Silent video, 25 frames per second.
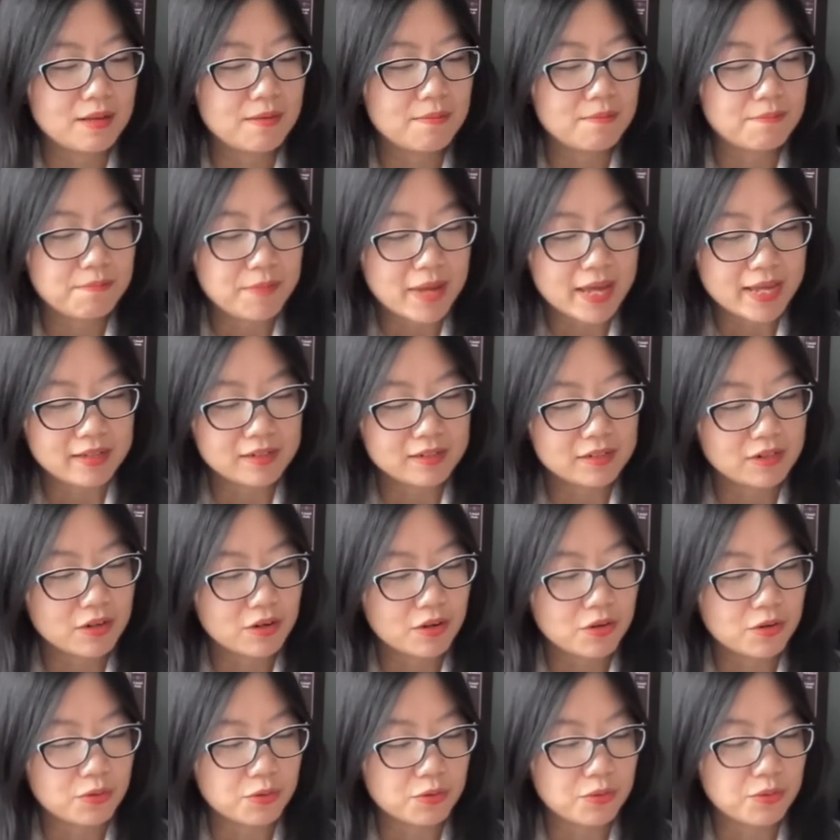men
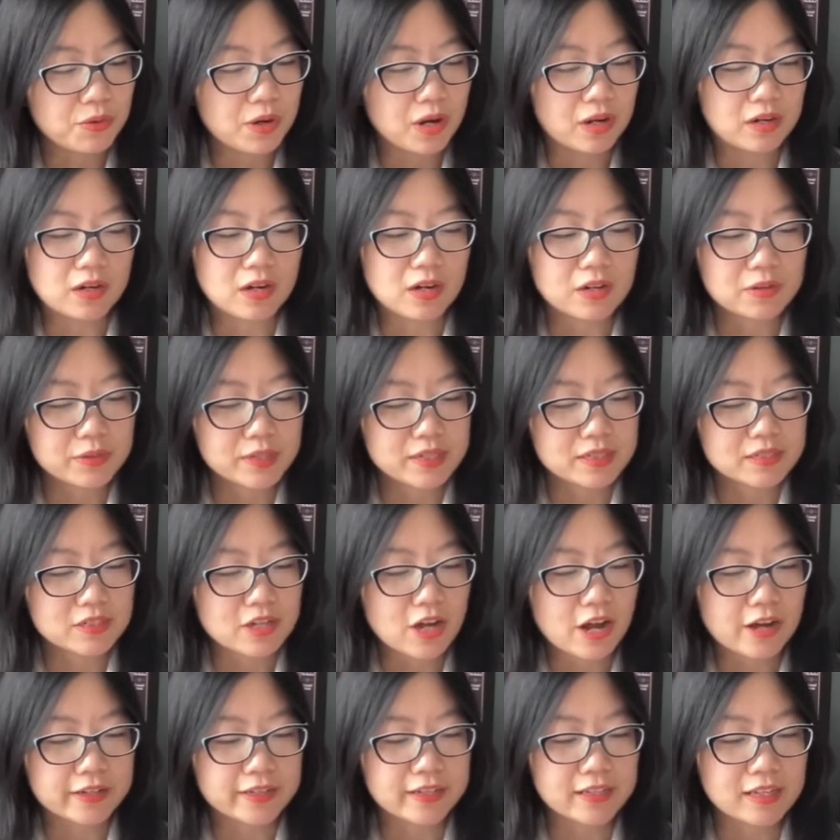who are always
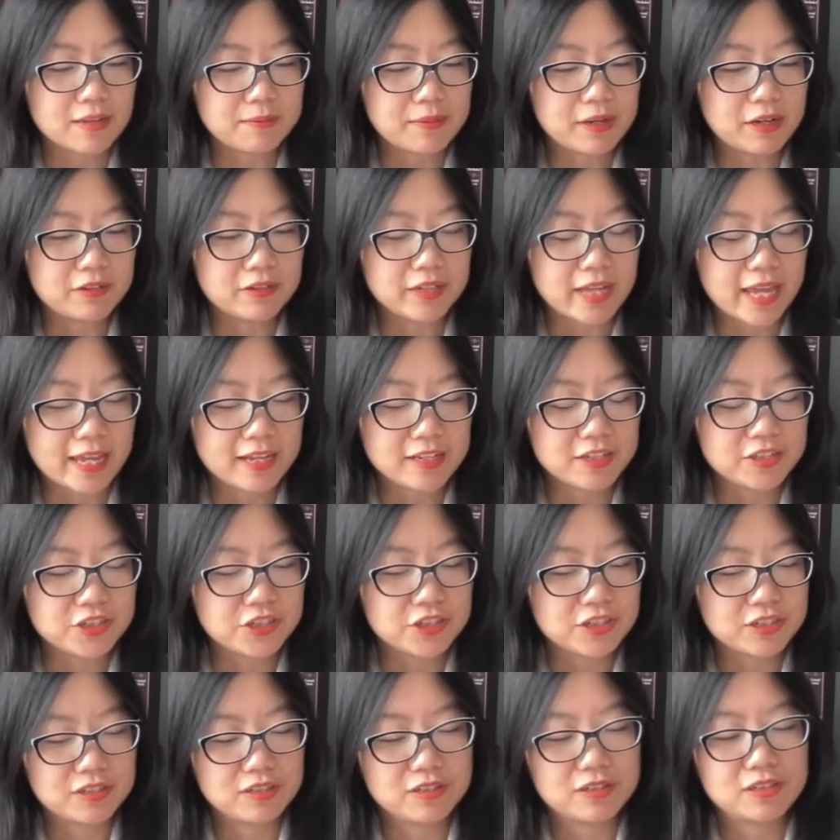talking about
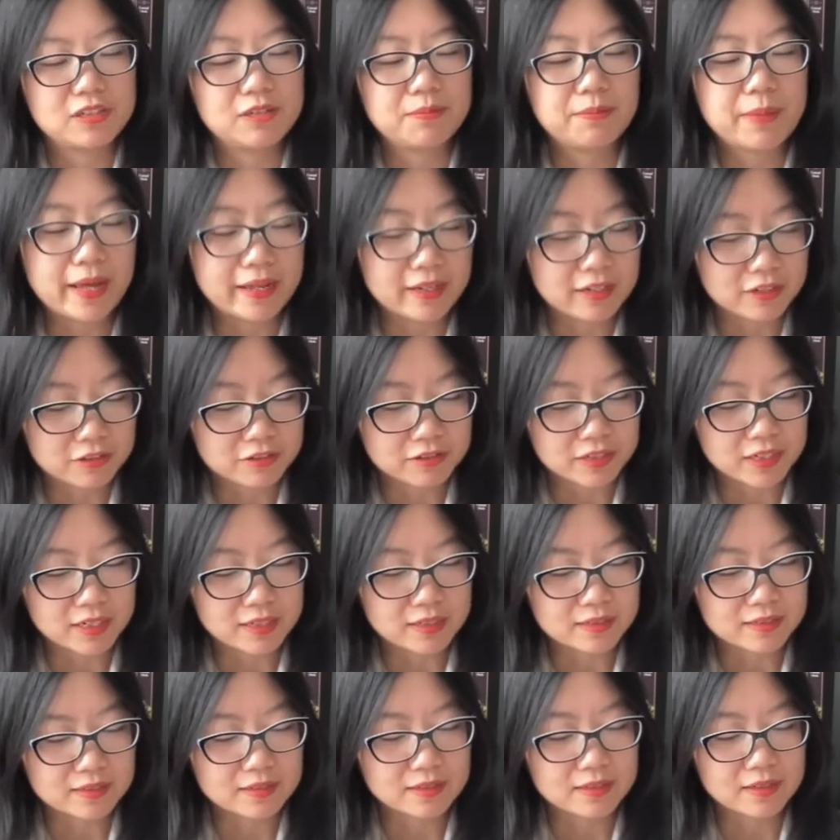ancient
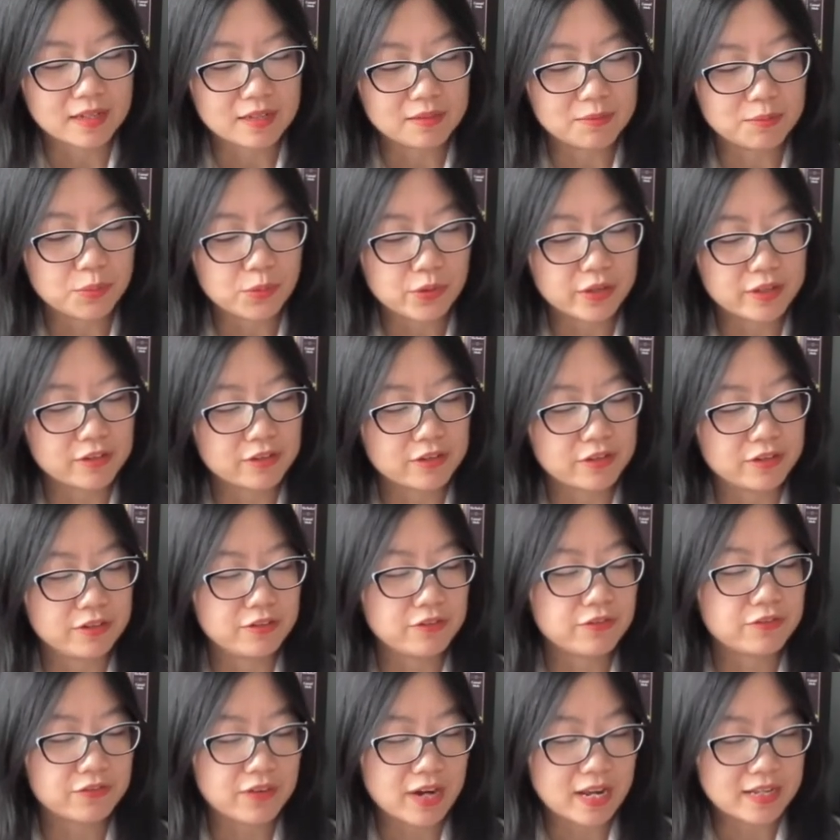pedigrees and boyhood
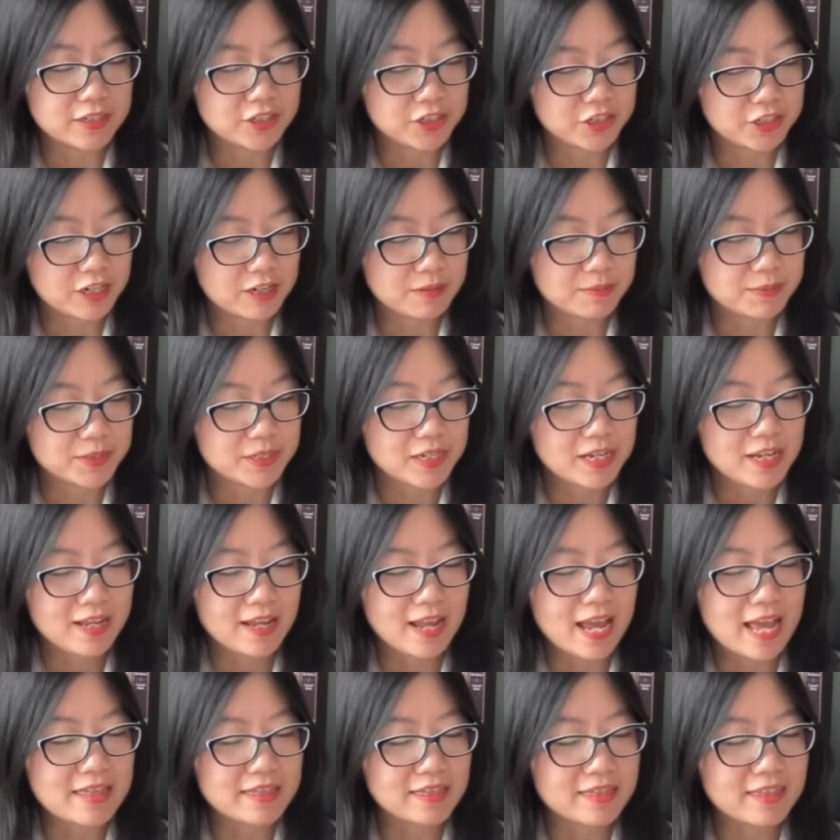friendships
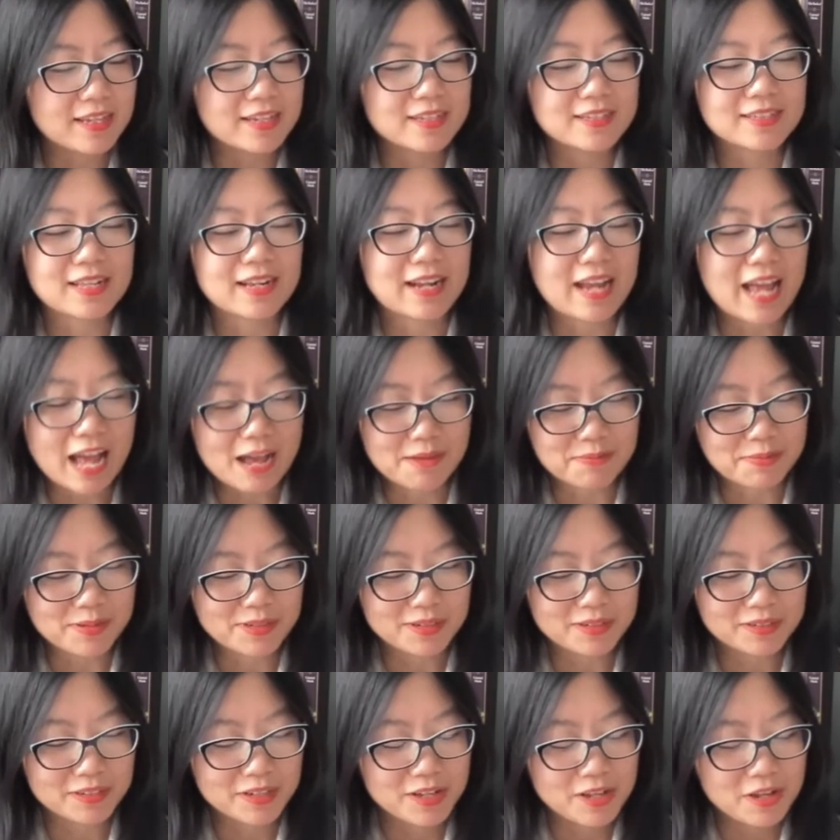and things that
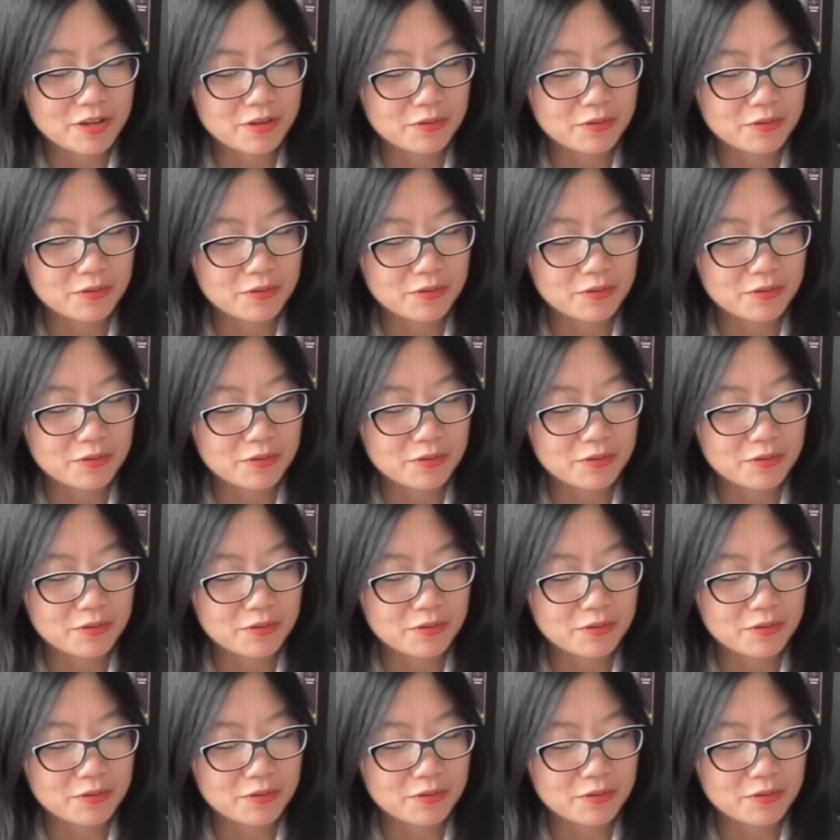happened